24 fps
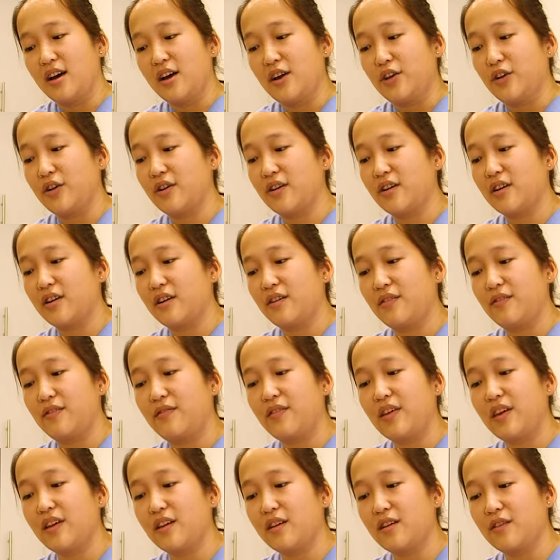You're going to
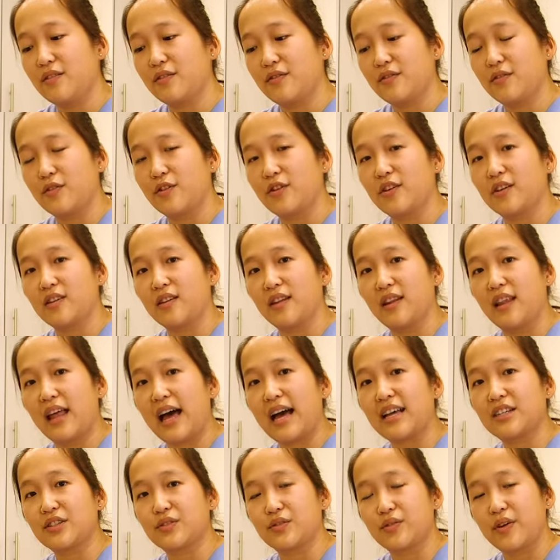feel for the
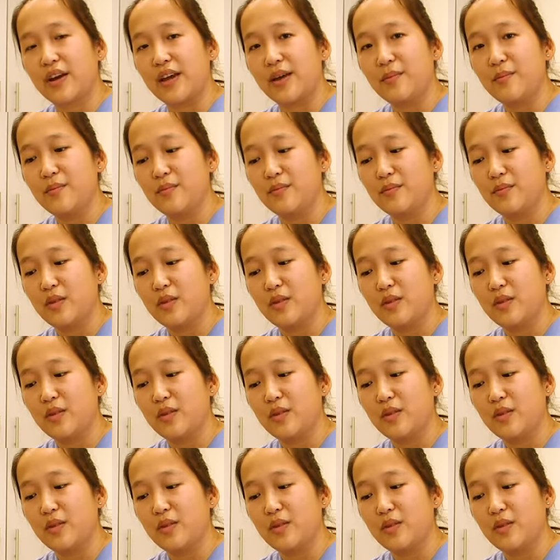last rib.